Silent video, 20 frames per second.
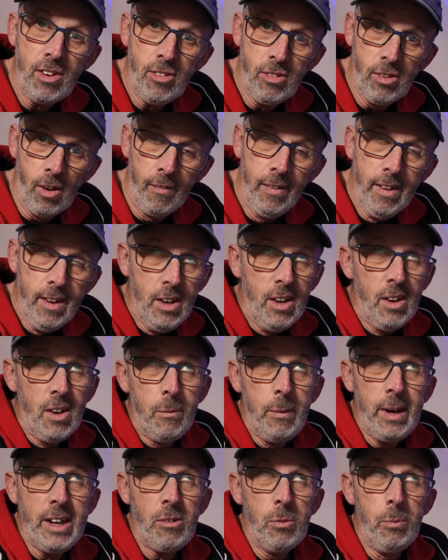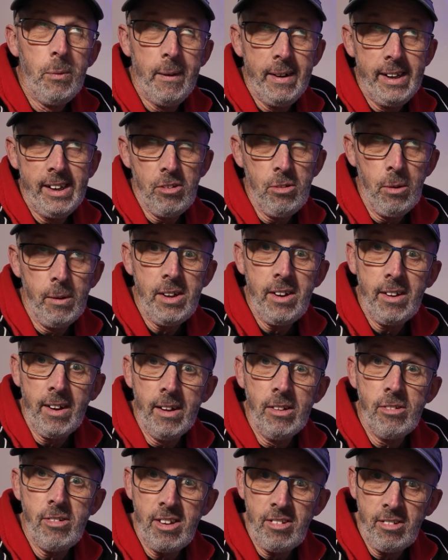the Sun, it's already
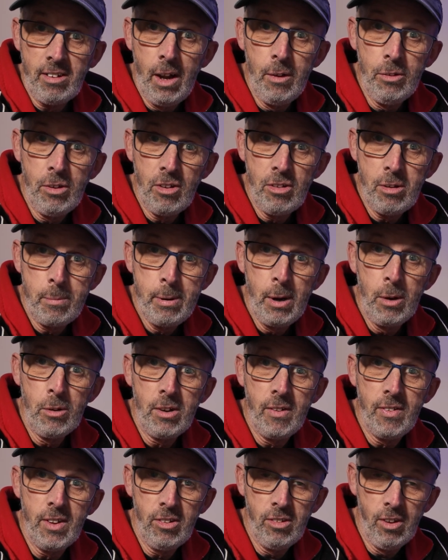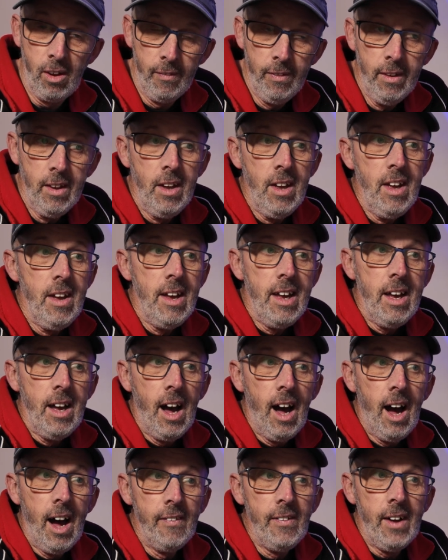gone to its closest approach to the Sun
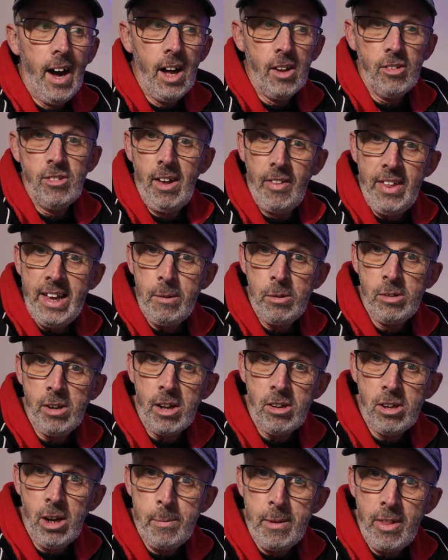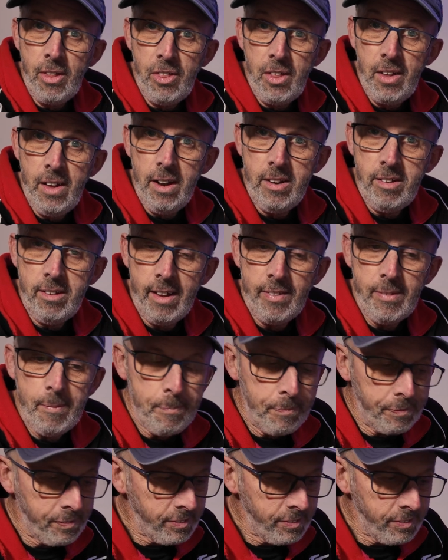on October the 30th.